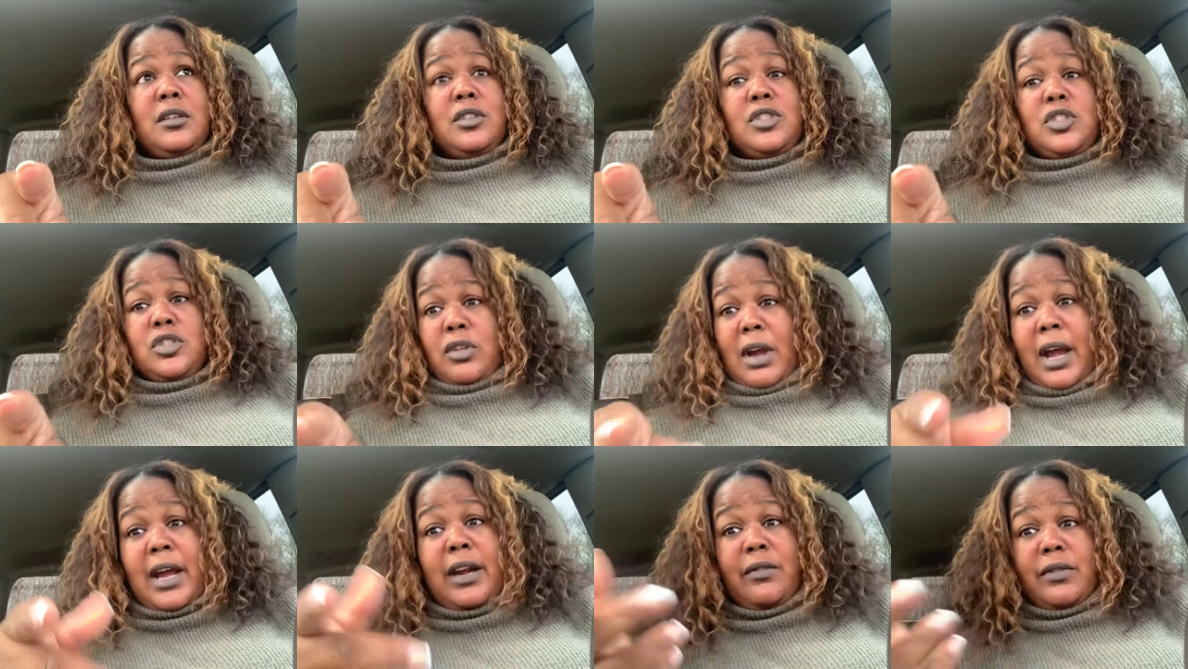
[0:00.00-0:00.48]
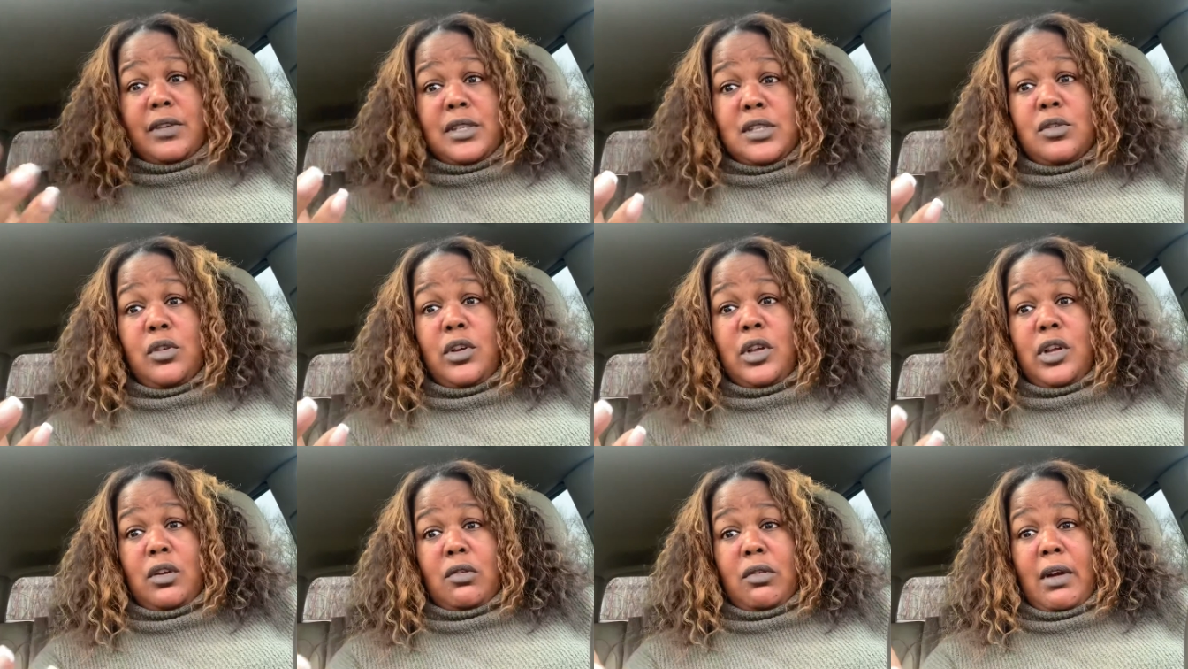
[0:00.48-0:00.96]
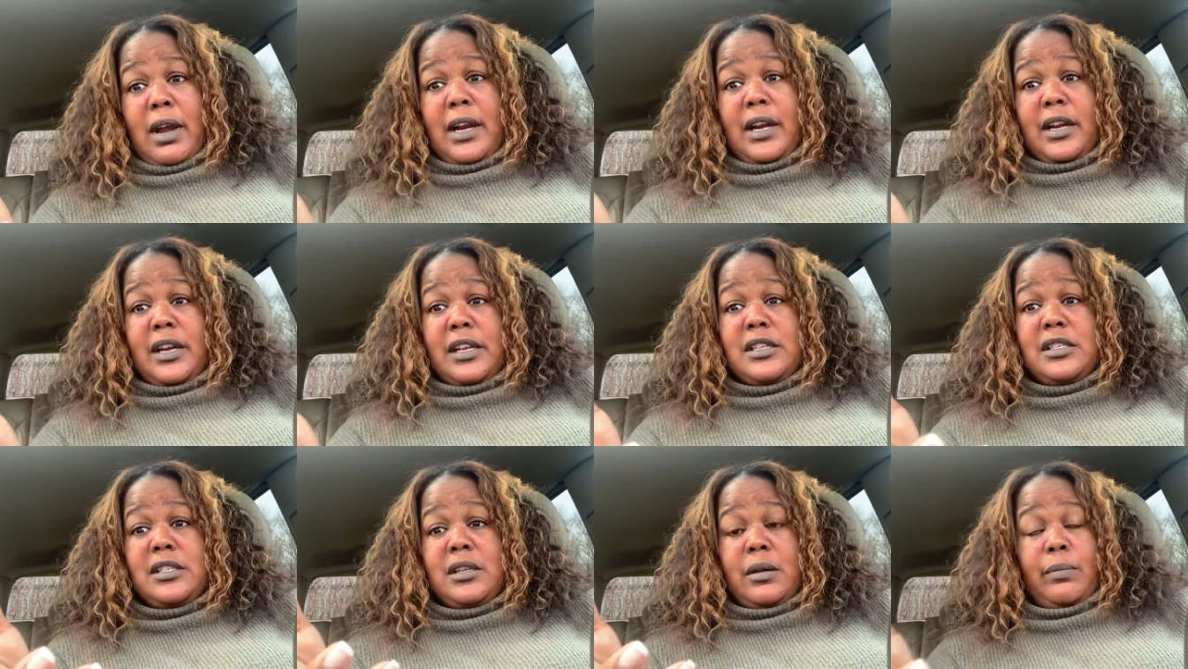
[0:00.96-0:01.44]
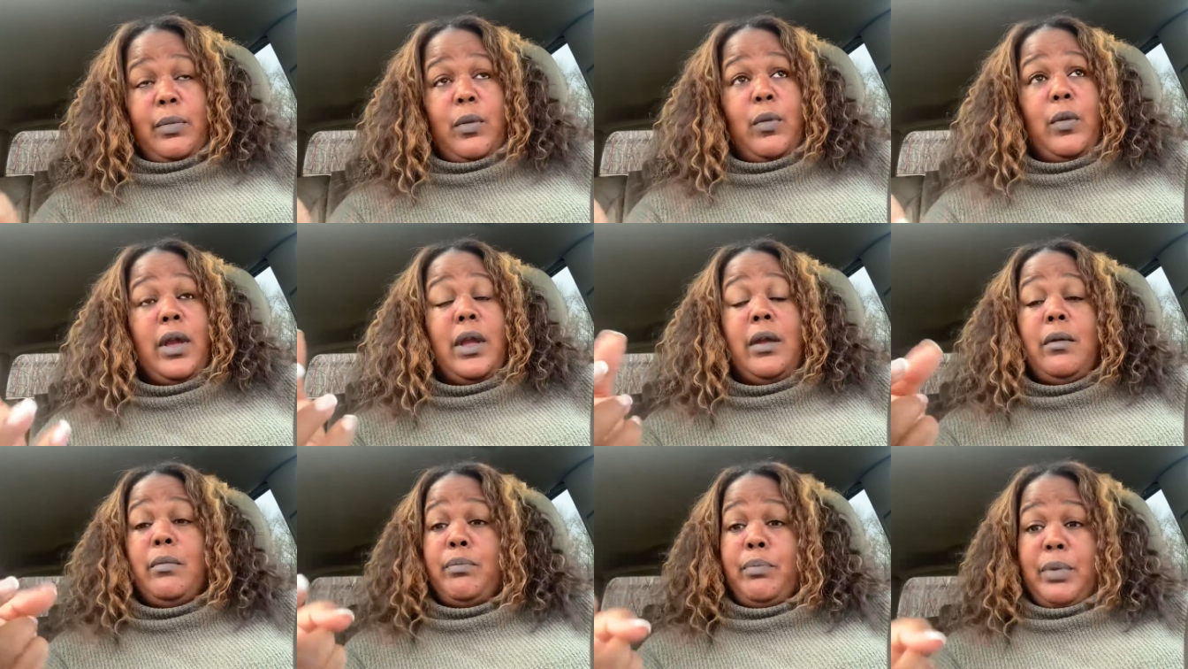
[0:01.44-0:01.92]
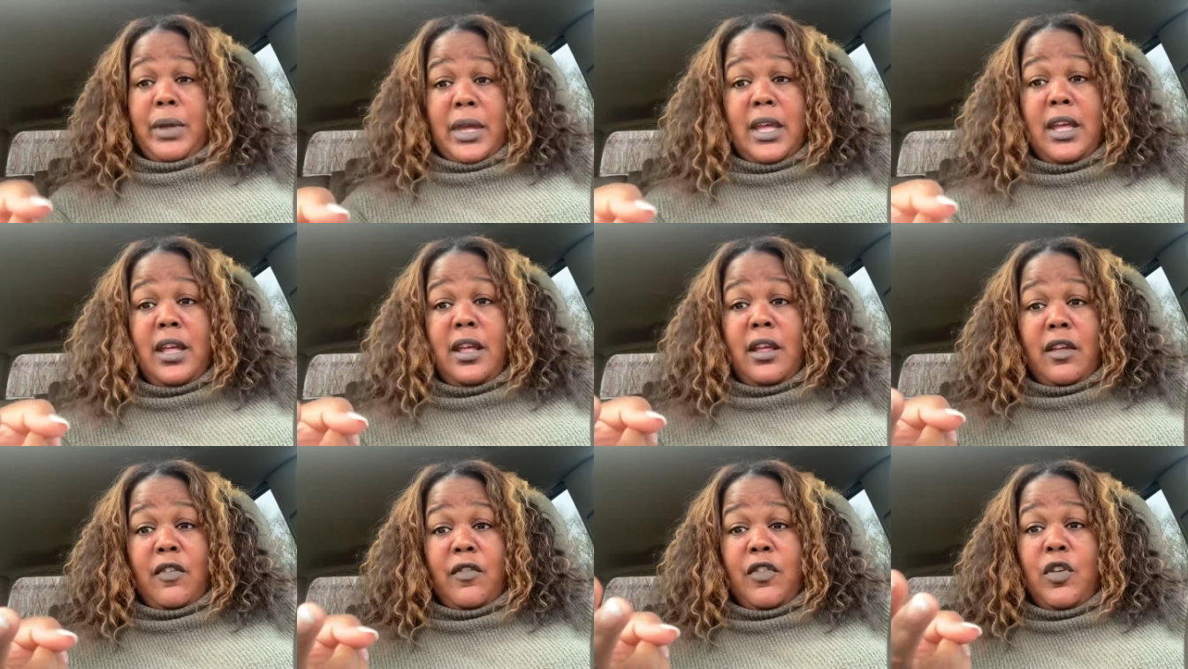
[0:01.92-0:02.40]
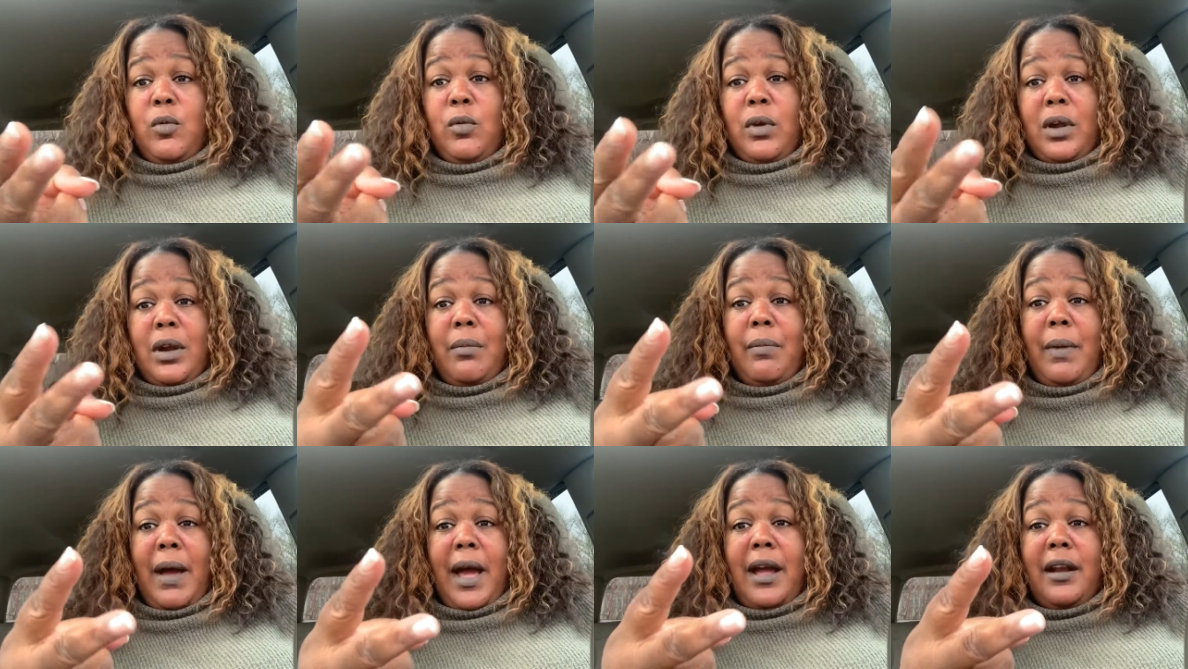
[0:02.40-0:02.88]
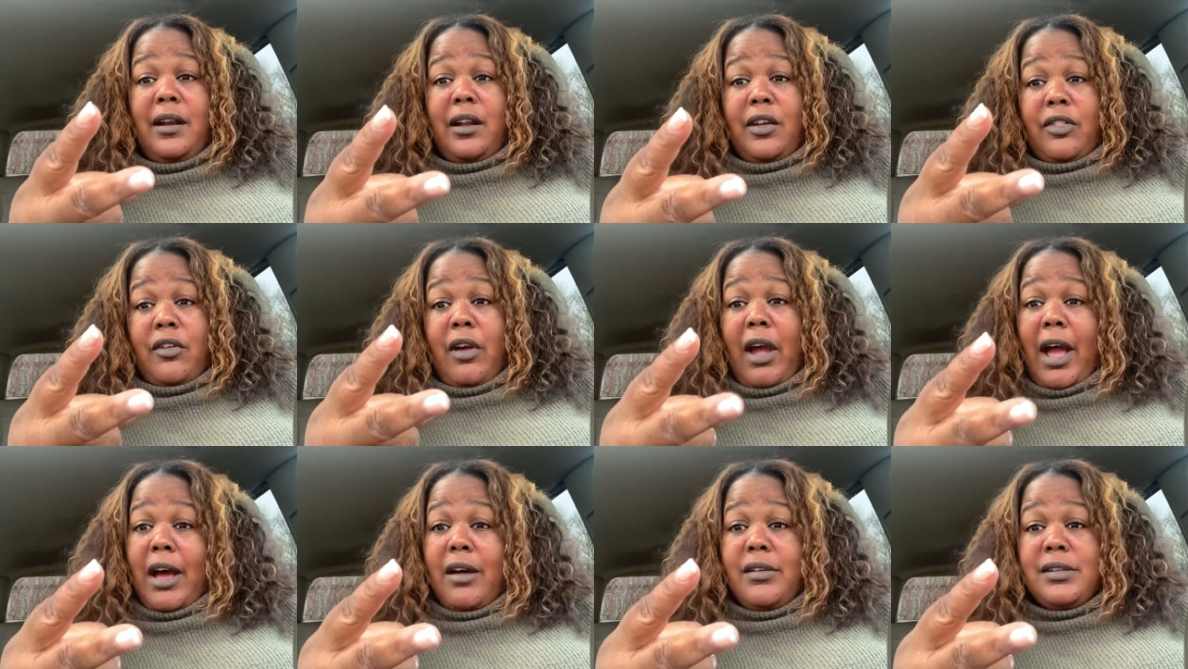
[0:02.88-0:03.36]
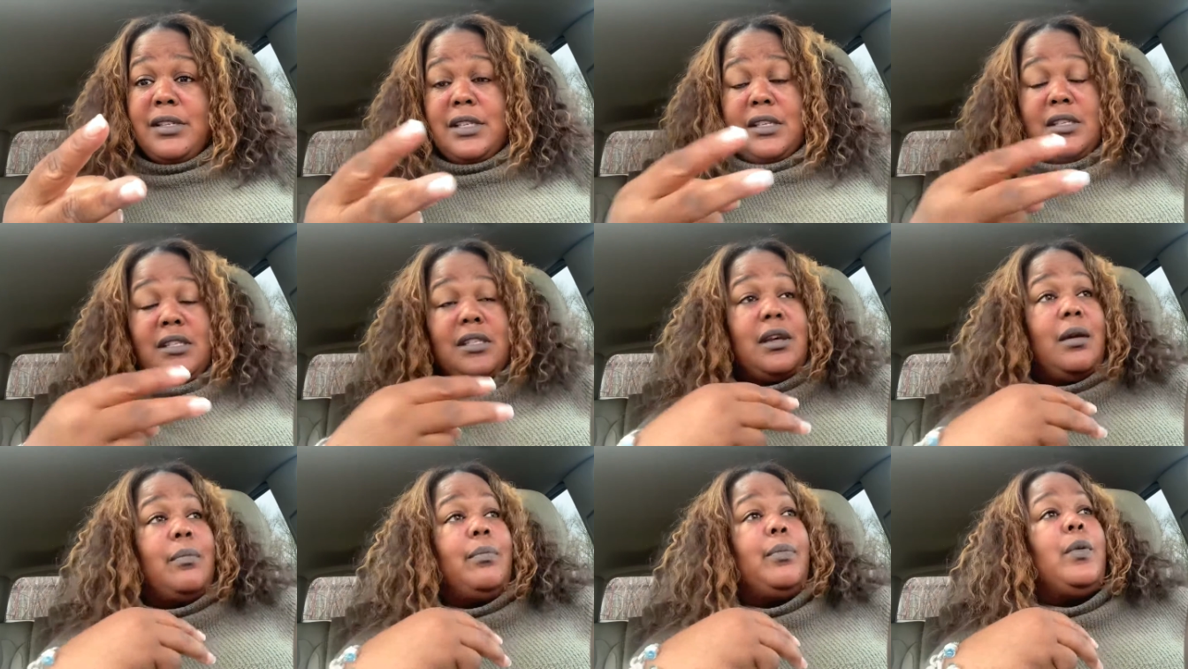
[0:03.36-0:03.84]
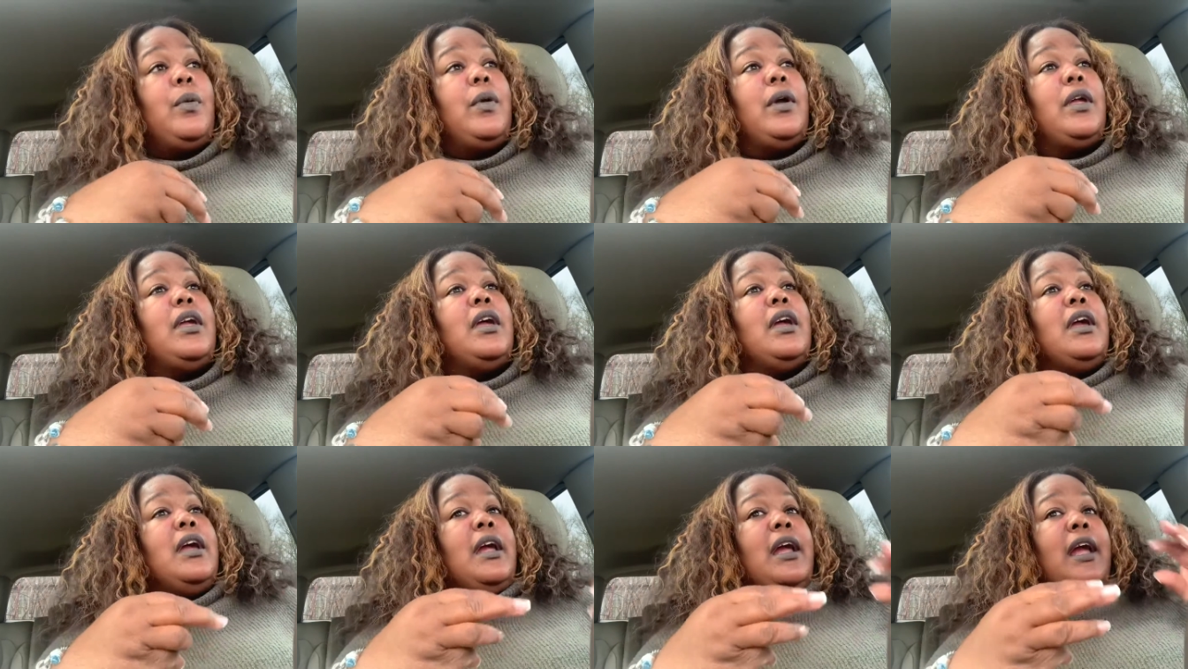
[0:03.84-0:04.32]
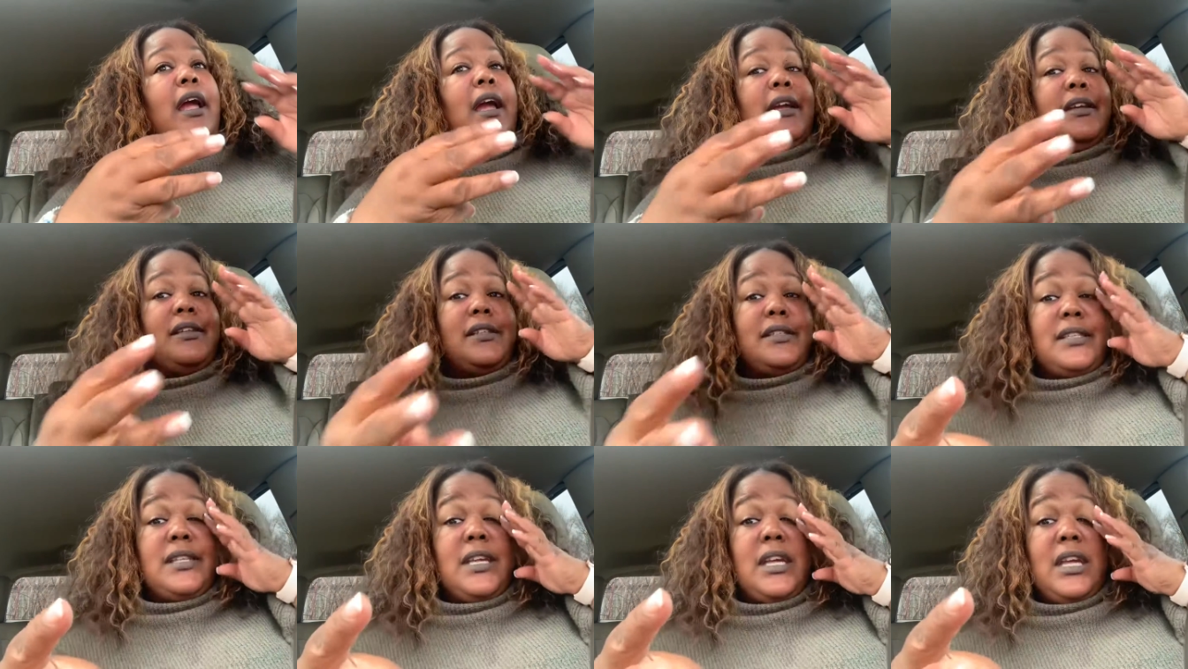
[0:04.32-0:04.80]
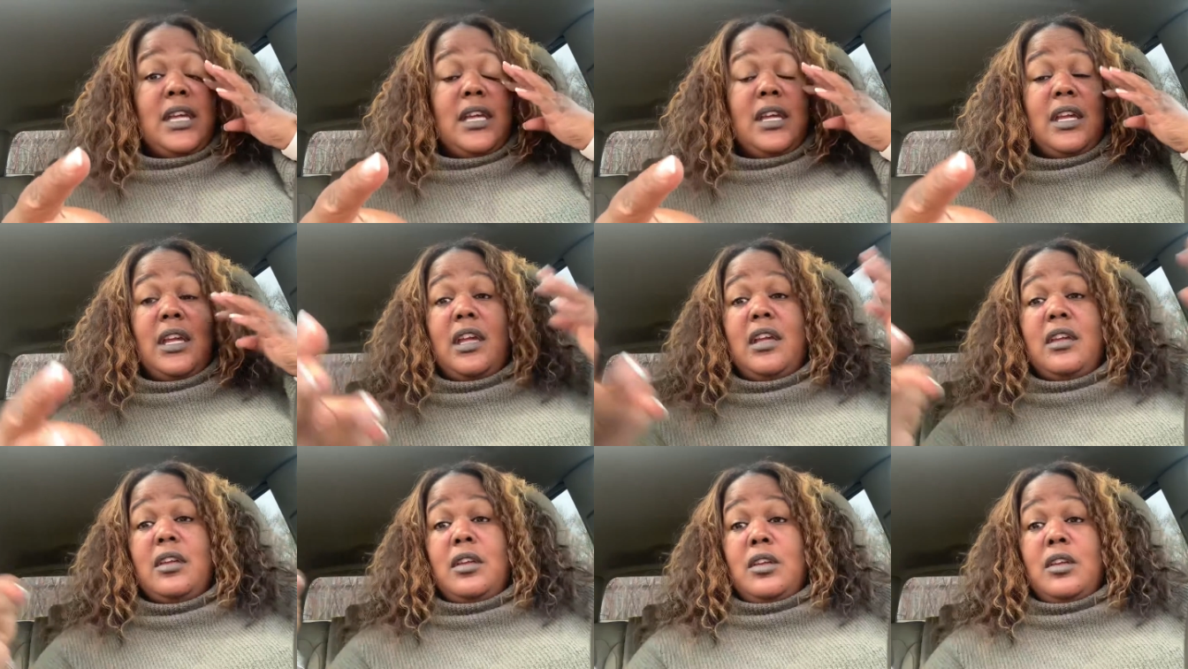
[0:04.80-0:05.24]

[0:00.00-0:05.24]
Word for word: try to restore your credit at some point, B, if you want to buy another house at some point, and C,